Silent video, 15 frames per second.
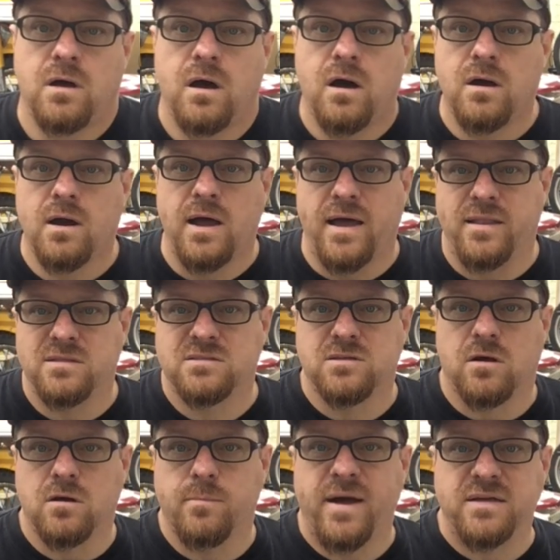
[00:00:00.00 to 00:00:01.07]
All right, let's
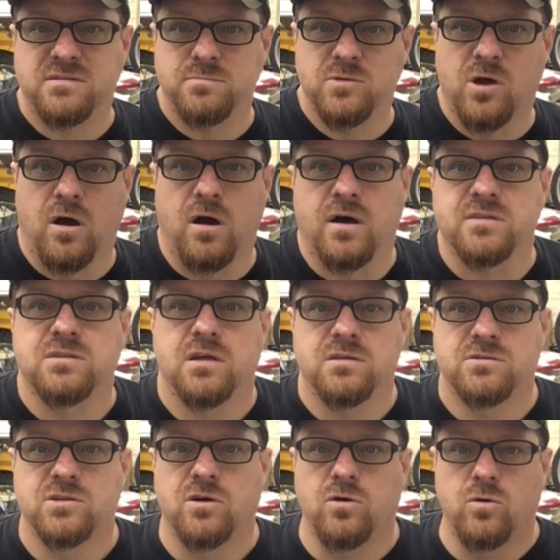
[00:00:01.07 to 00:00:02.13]
talk about some costs.
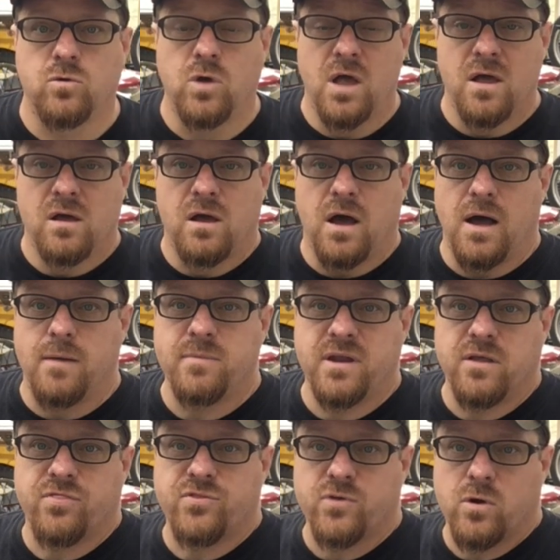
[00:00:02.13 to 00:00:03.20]
So I'm
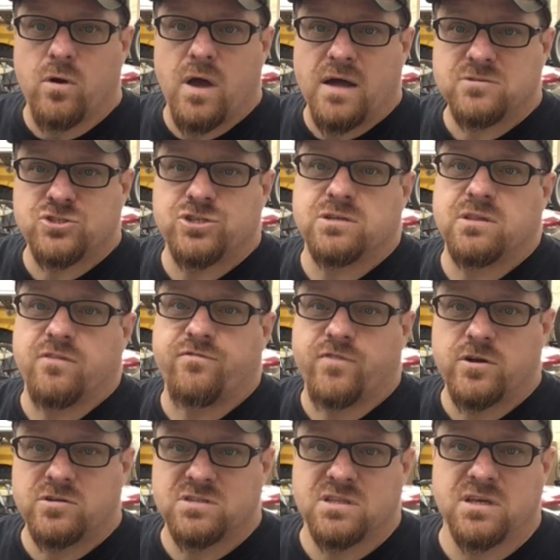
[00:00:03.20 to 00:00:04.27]
gonna throw out you the
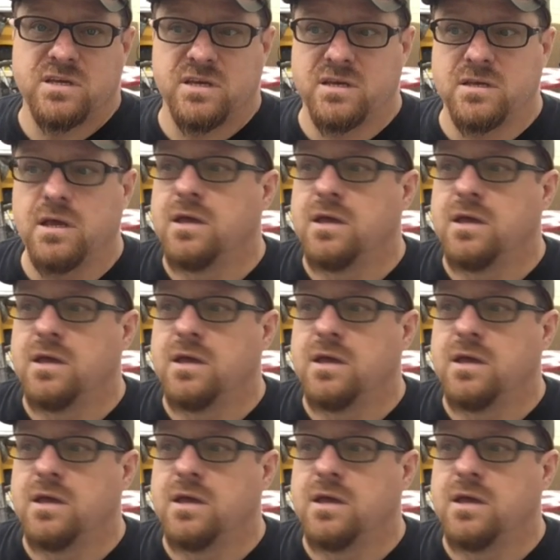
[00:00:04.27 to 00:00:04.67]
first thing,